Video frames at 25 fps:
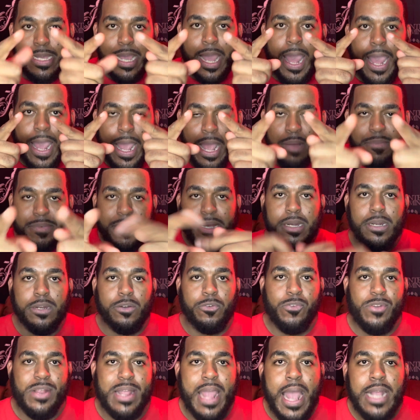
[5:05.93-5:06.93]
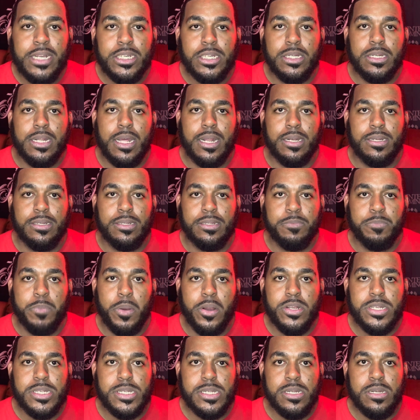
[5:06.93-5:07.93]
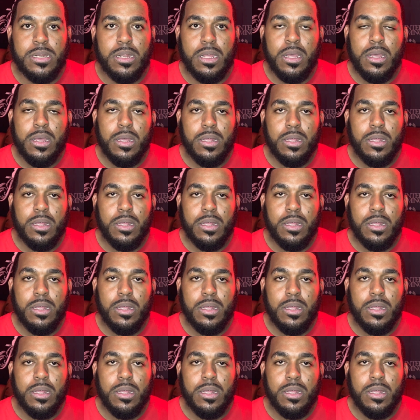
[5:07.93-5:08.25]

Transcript: hey, I'm getting a reaction out of this person.